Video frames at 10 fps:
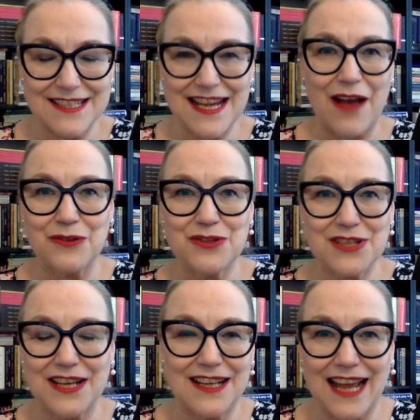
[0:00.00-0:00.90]
sounds
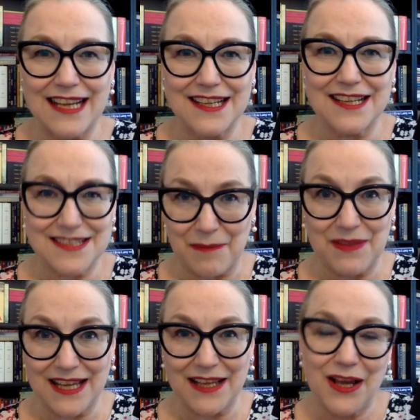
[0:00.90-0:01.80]
like
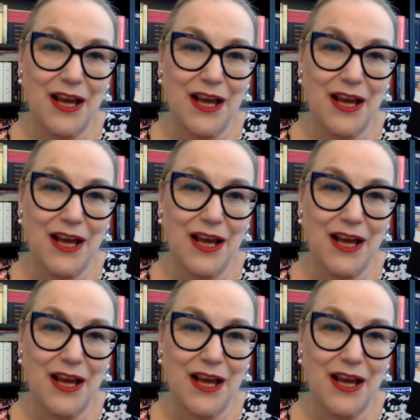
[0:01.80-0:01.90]
something